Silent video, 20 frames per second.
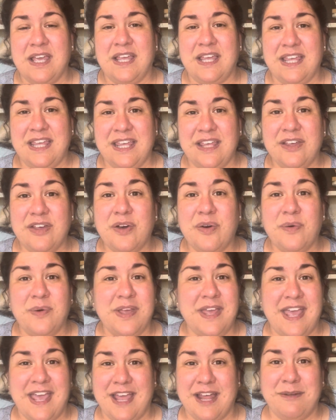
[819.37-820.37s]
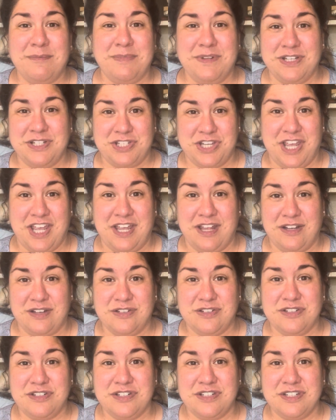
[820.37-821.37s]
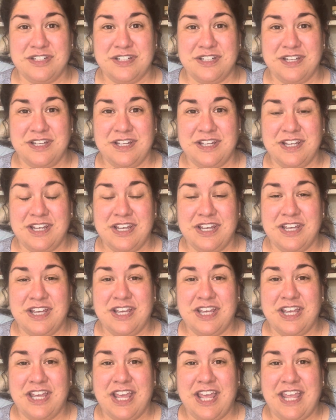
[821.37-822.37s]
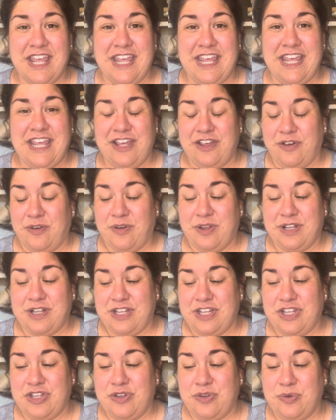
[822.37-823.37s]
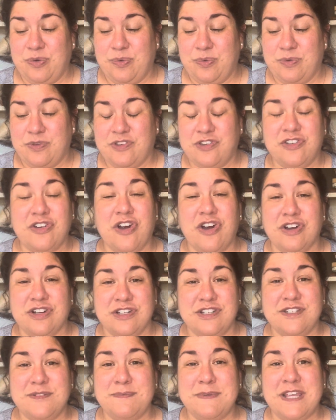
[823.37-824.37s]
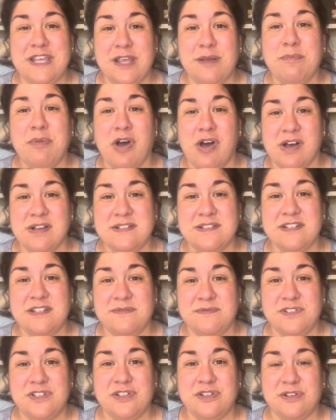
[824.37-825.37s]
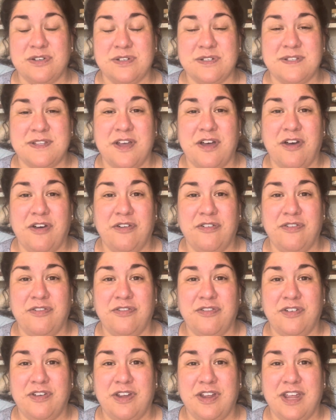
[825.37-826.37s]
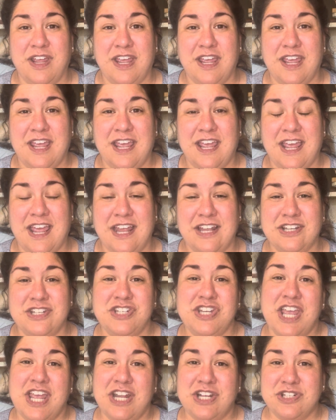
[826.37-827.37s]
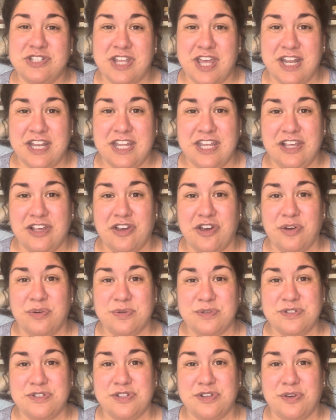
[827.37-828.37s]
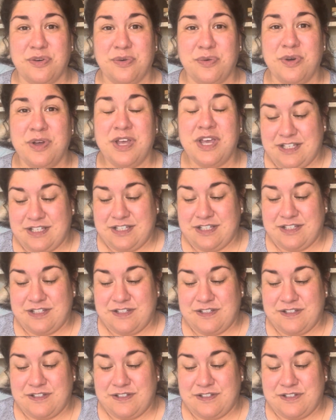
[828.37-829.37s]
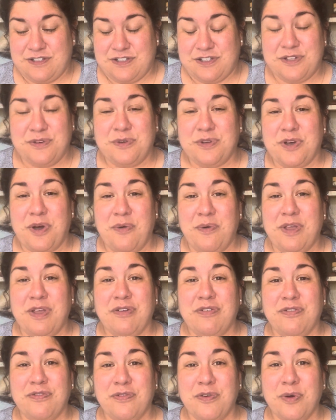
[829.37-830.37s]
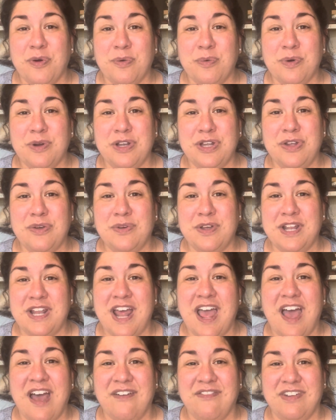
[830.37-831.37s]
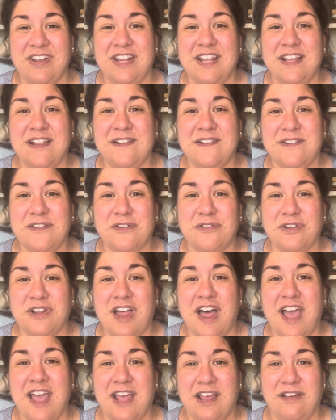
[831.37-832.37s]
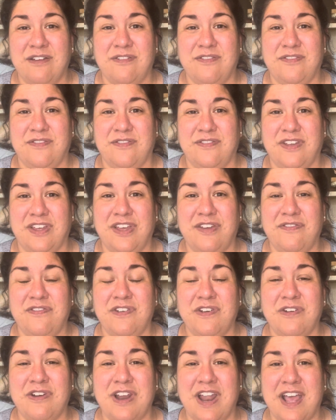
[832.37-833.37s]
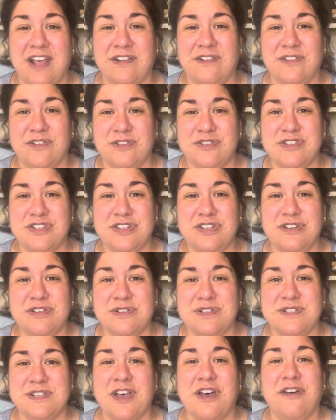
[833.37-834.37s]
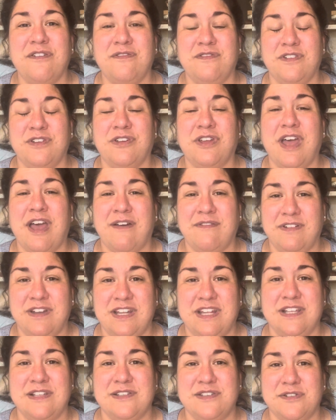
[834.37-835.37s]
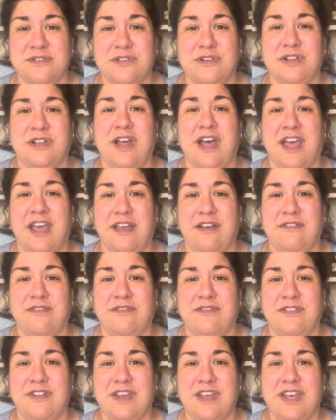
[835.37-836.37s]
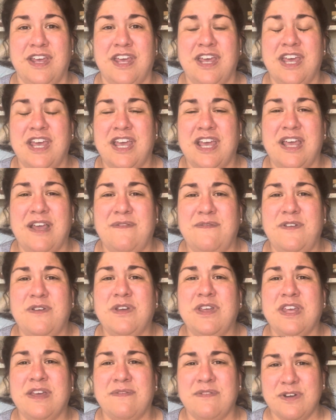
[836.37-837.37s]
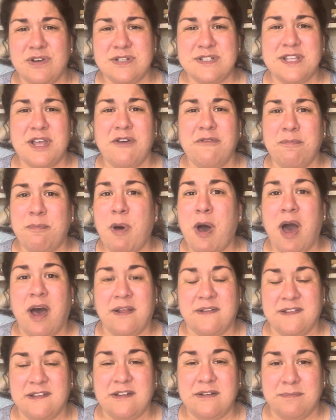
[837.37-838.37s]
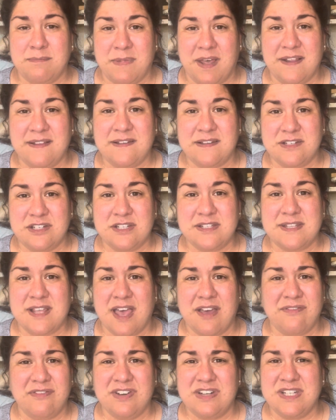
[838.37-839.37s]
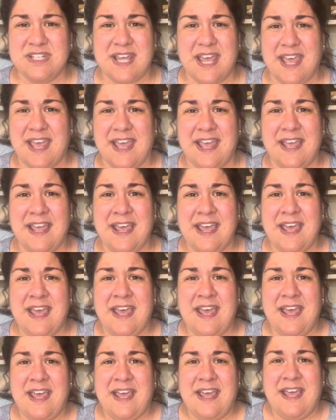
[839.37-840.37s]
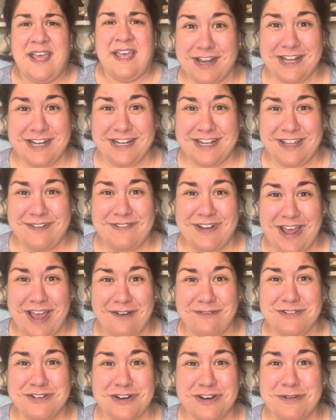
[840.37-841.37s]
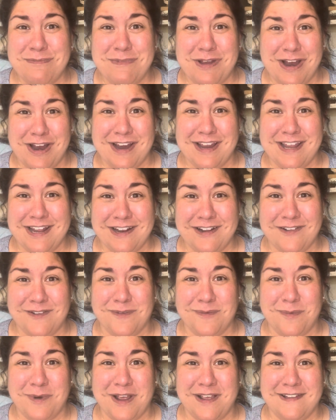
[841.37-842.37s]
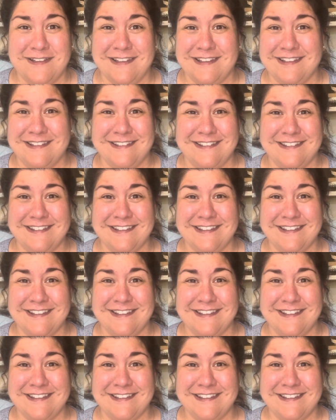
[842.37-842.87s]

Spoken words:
Ego can be changed. You start speaking positive to yourself and change that ego. So going forward, you can have an easier life. If you're nicer to yourself, you'll have an easier life. If you give yourself positive messages every day, even after American Express's